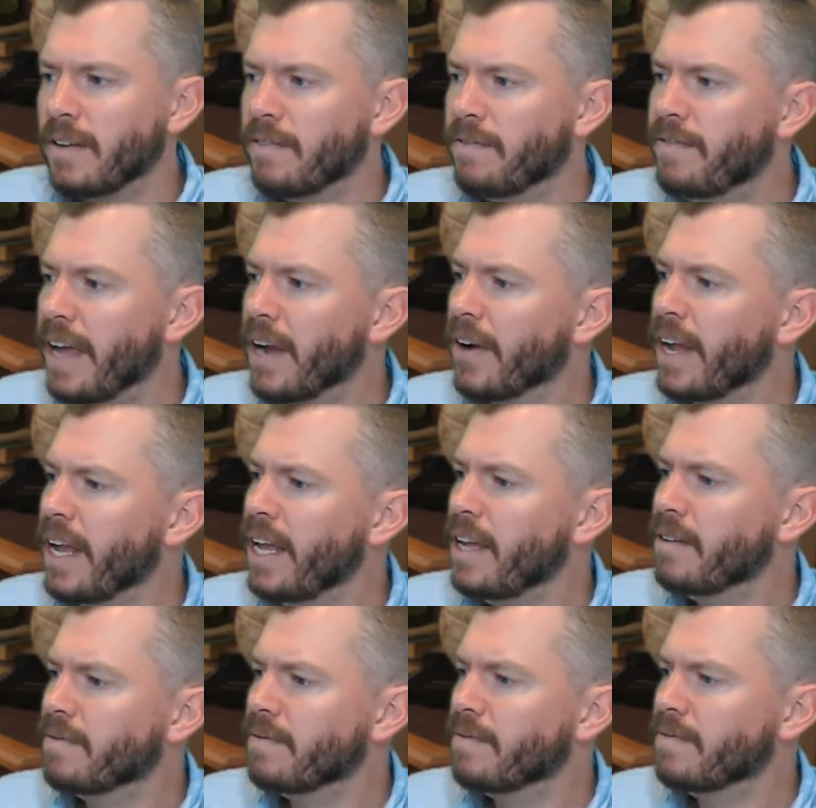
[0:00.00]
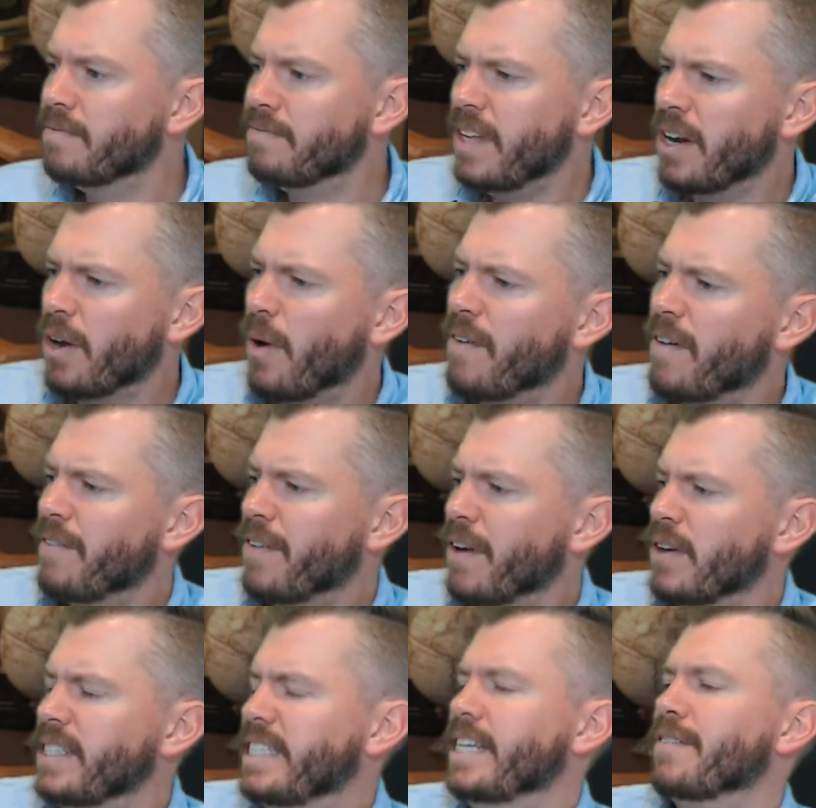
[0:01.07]
very, you know, a, a
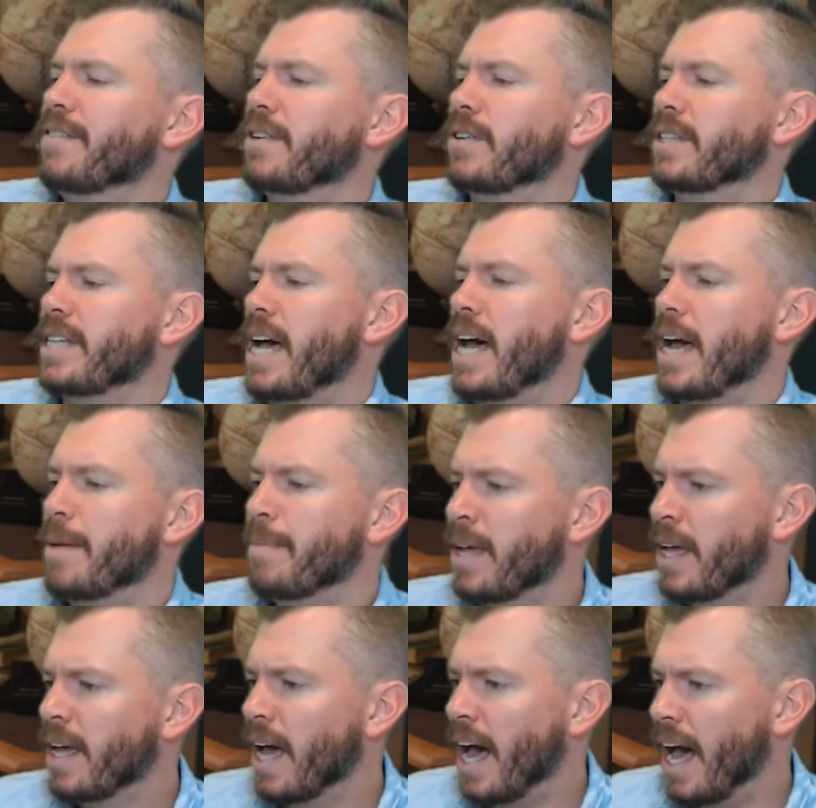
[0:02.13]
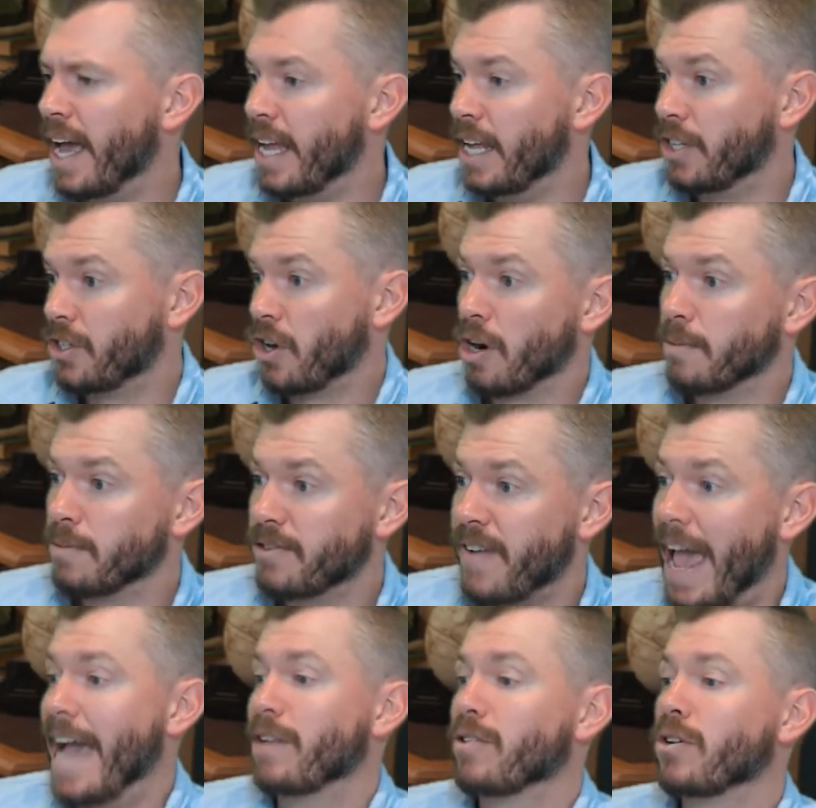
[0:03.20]
very difficult time uh, in terms of
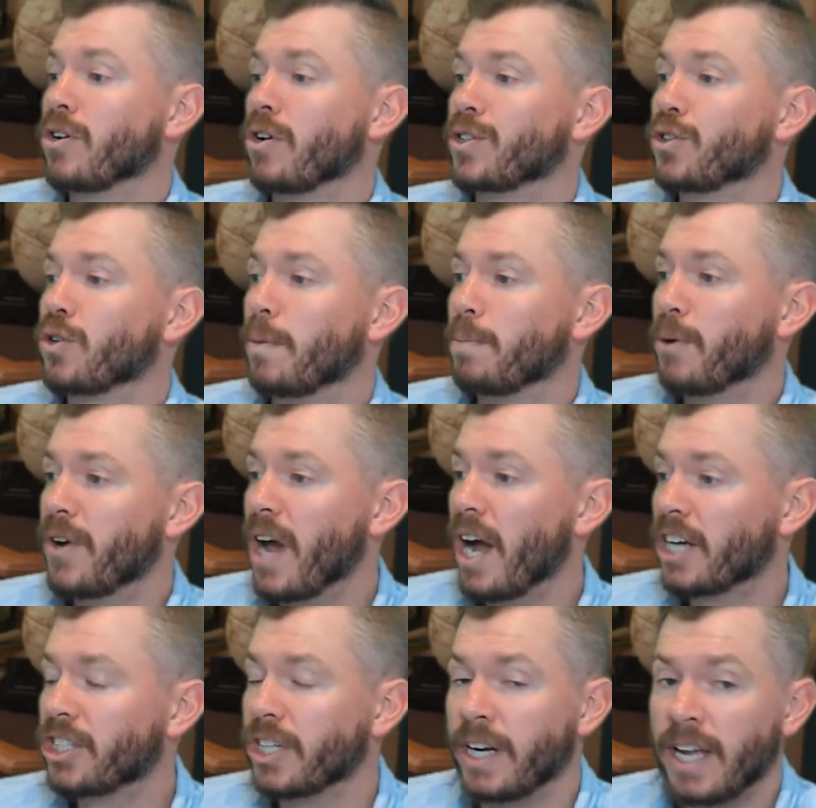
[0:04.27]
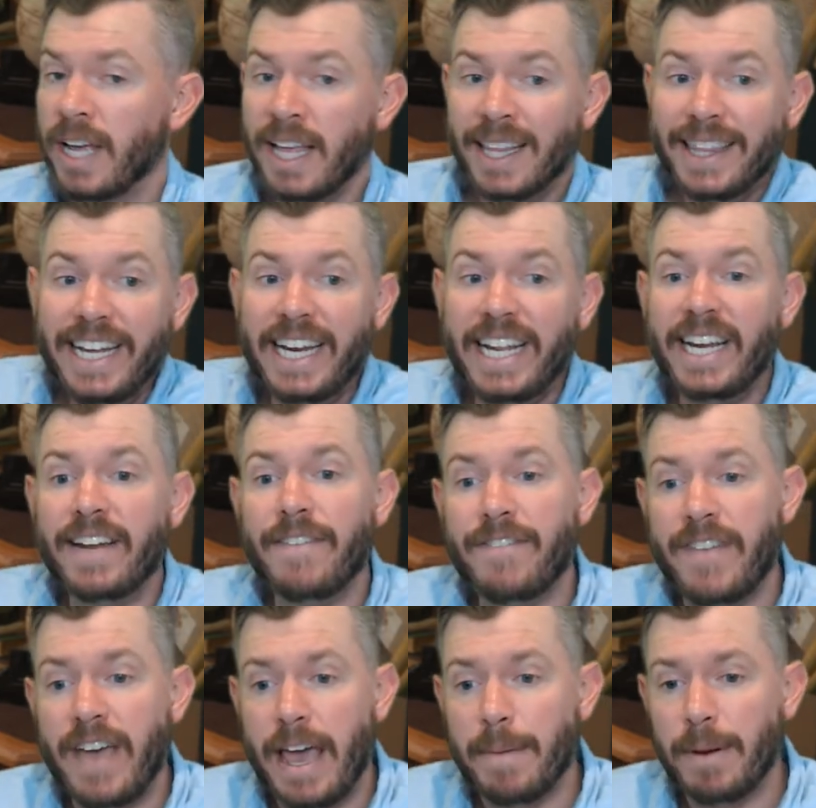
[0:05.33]
agricultural production, leading to
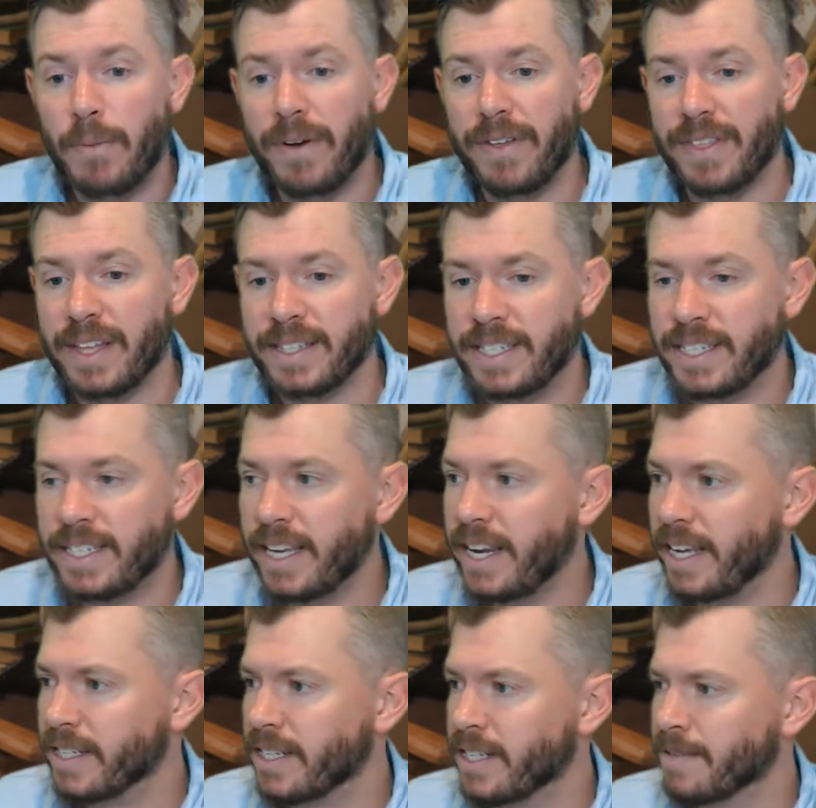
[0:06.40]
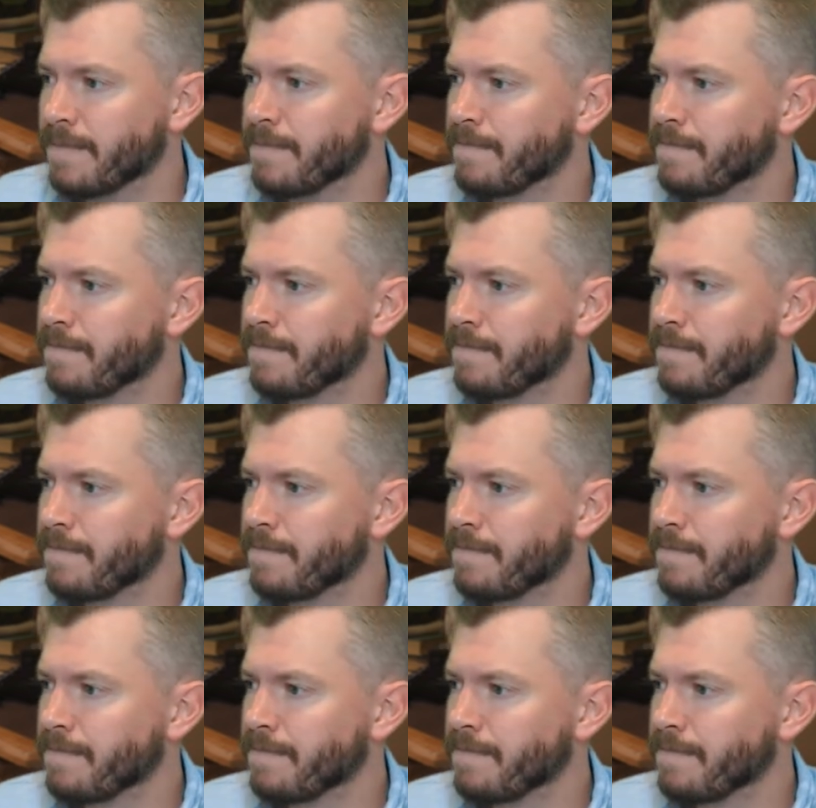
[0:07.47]
famine within cities.